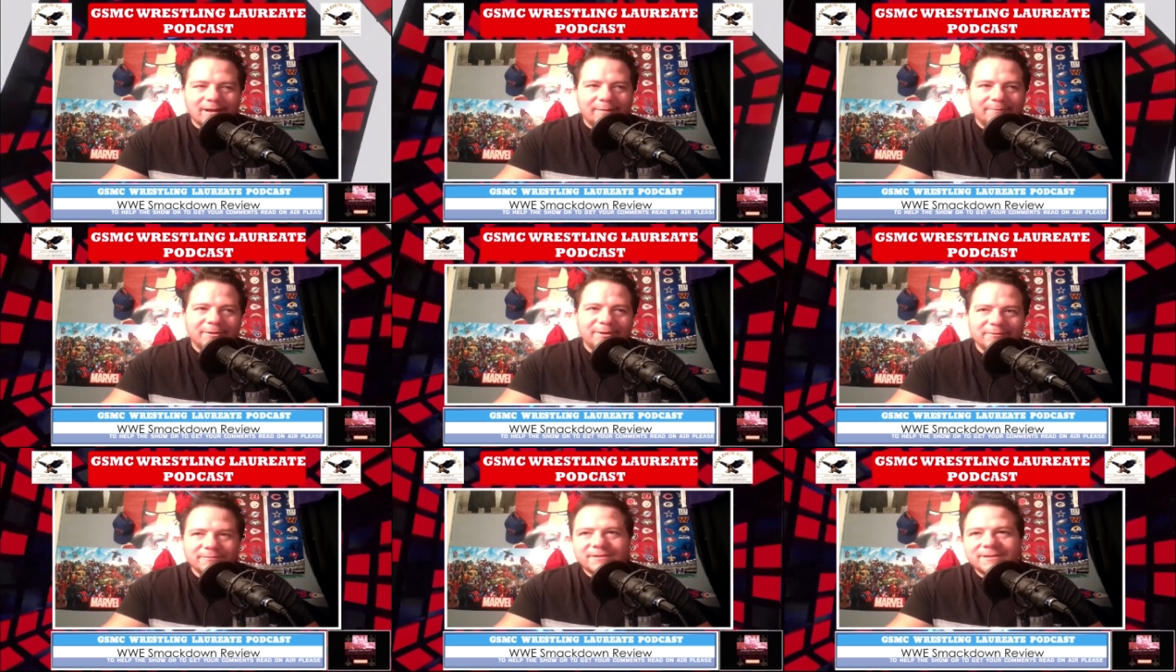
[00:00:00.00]

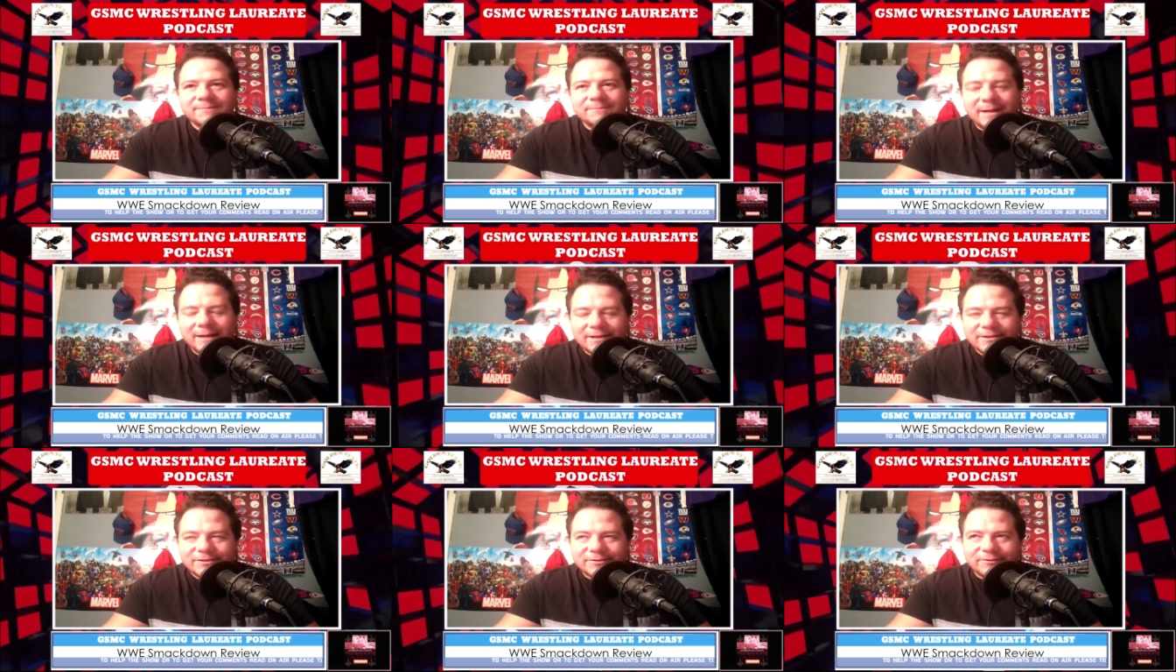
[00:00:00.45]
I'm here to
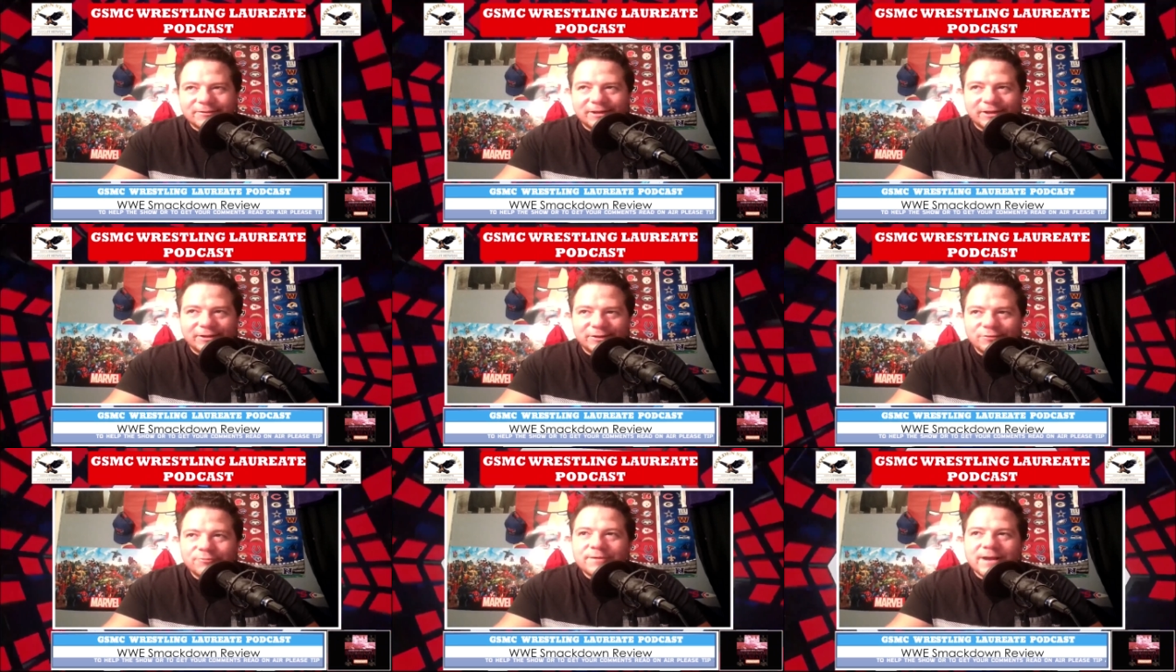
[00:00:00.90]
make sure
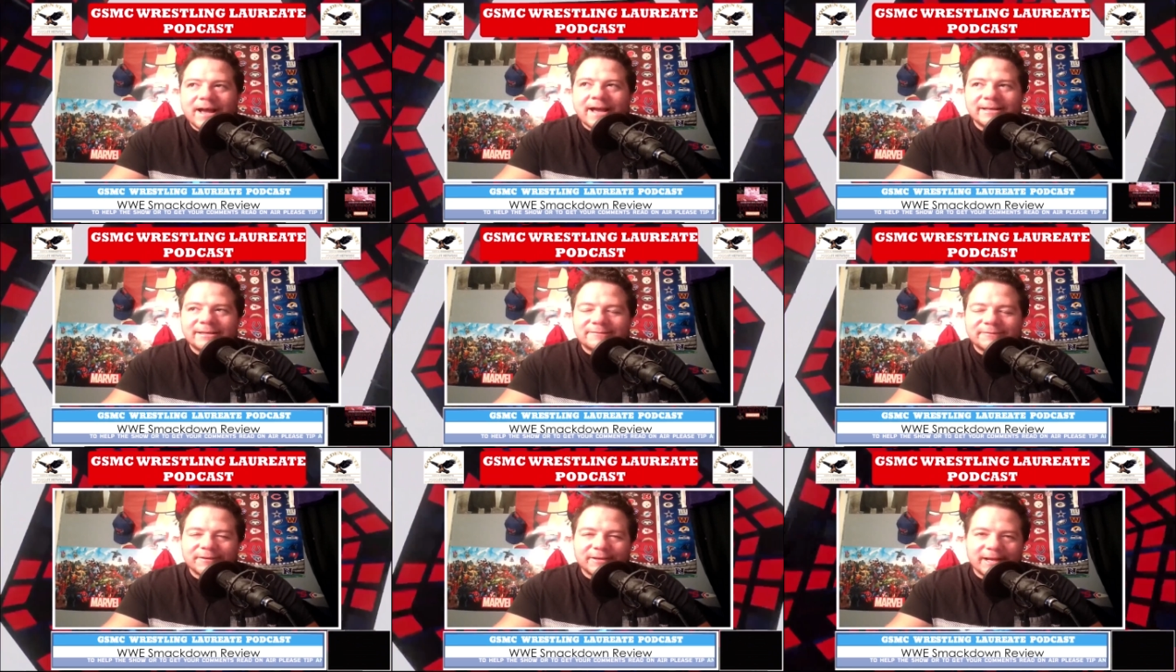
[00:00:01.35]
that you
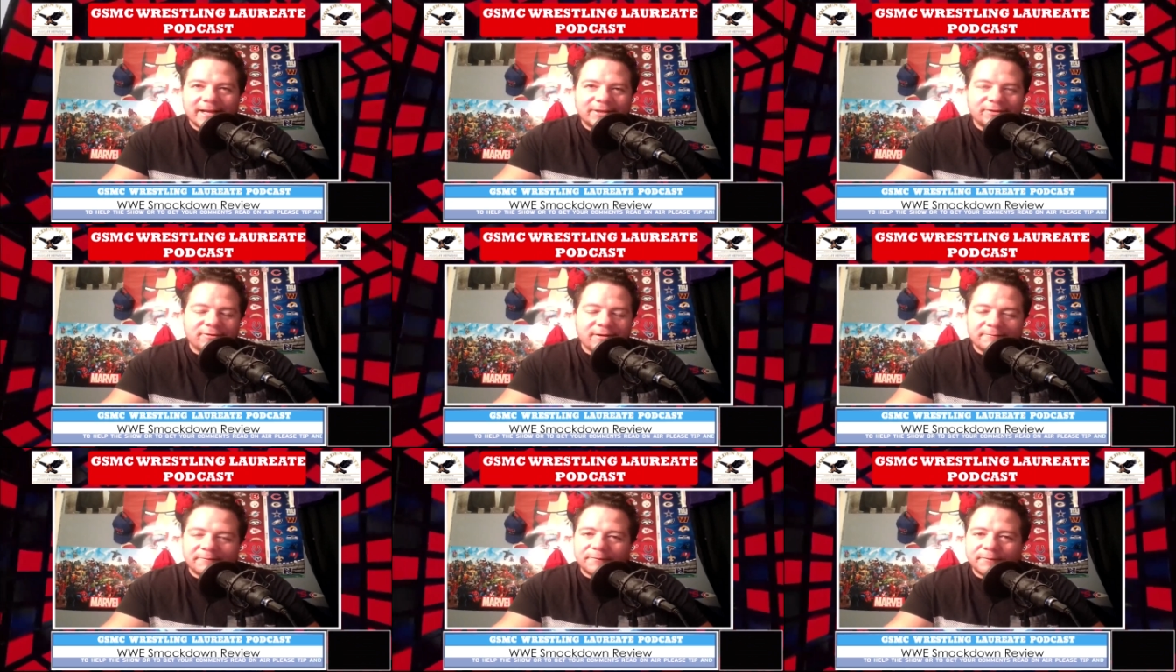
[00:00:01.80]
guys feel
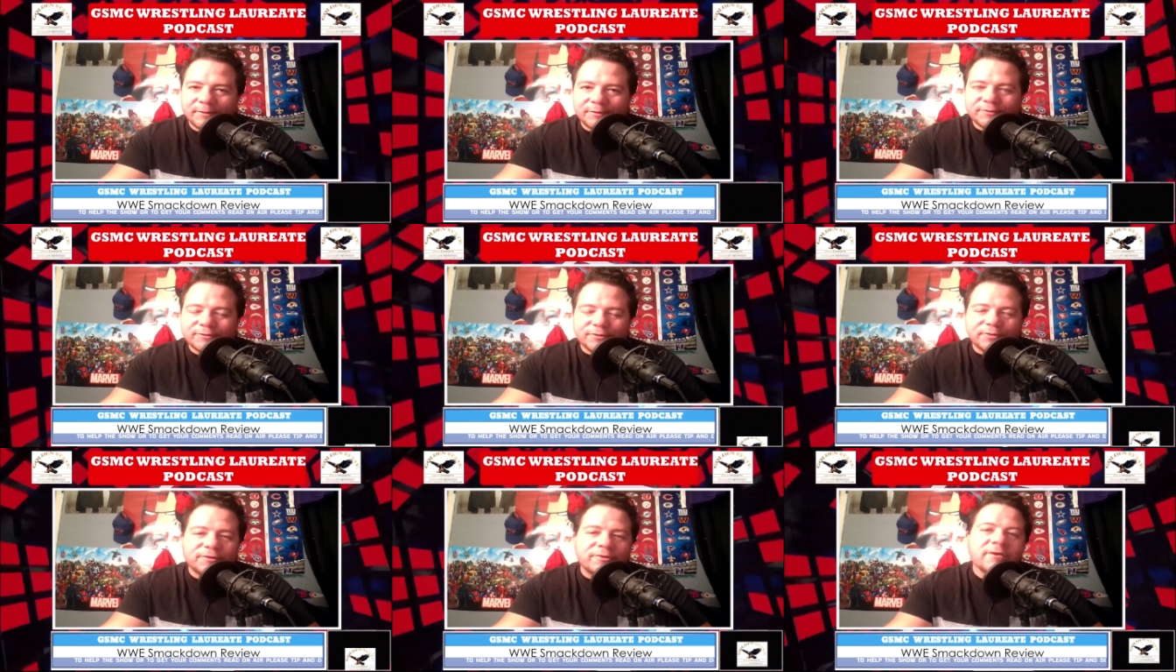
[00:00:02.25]
like you have a
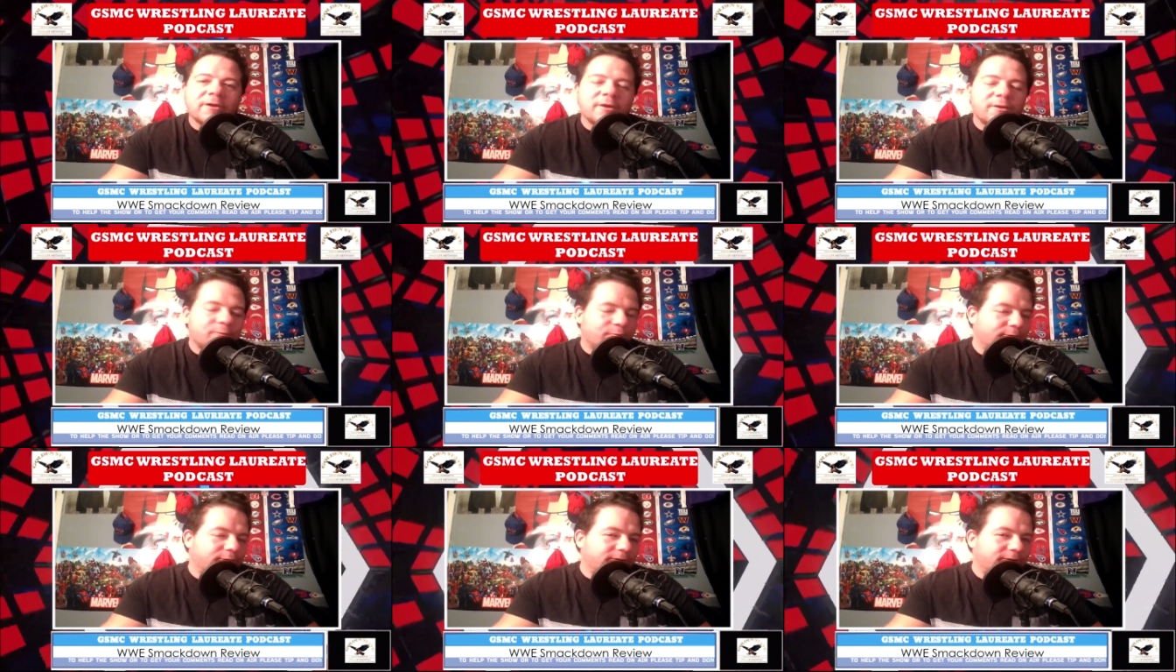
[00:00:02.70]
future
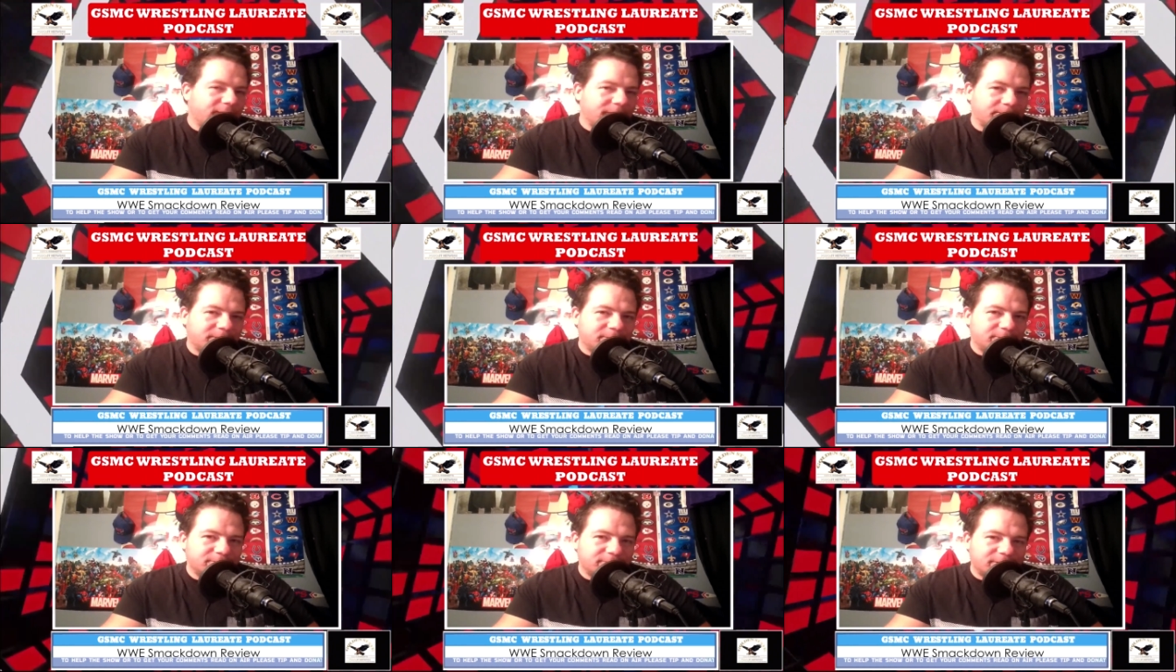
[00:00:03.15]
with
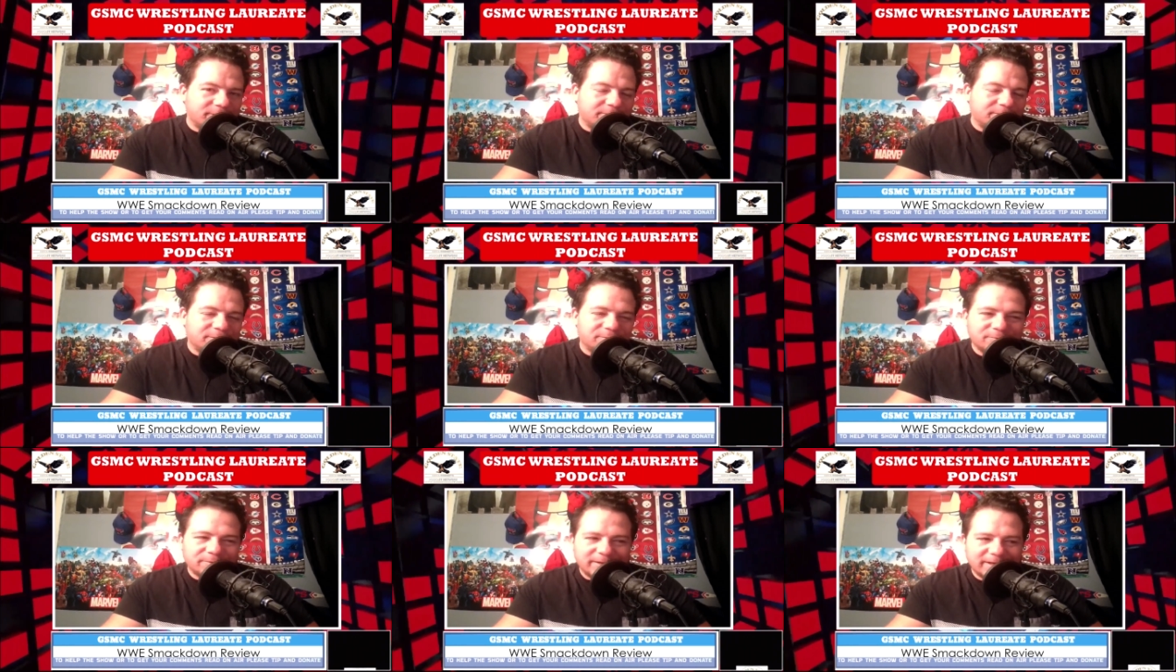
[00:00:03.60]

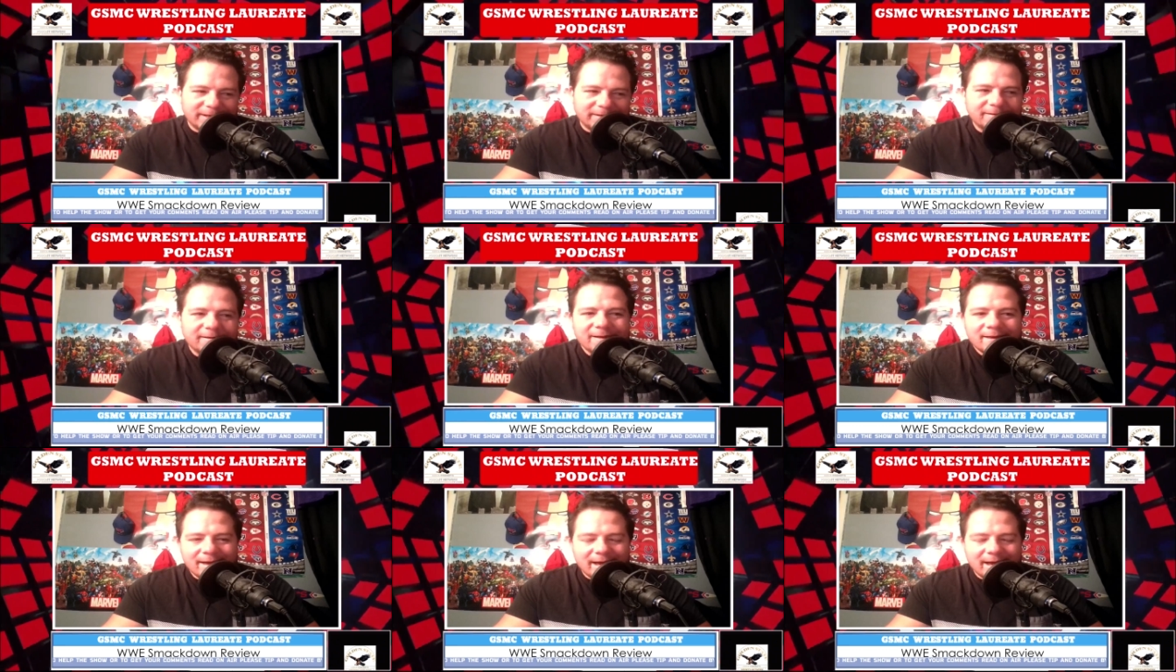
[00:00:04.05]
WWE,